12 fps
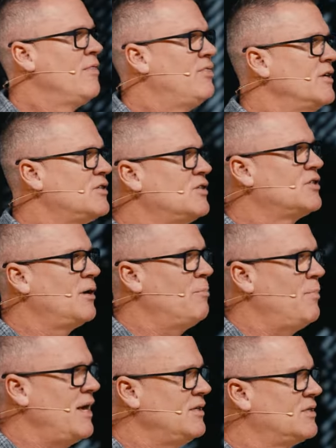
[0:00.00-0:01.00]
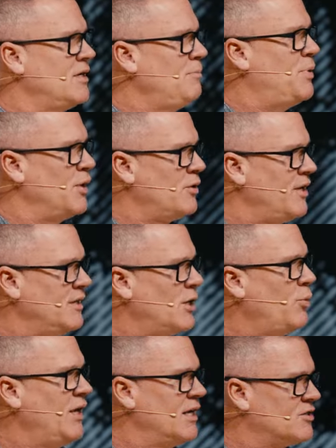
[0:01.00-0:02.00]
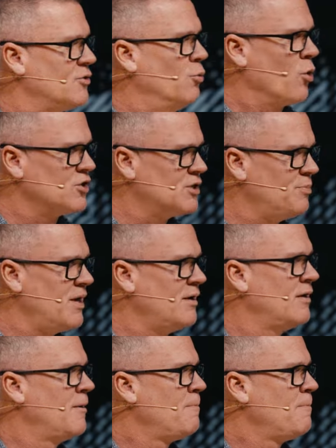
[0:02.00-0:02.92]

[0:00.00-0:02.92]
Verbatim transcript: this is an amazing building that we get to worship in,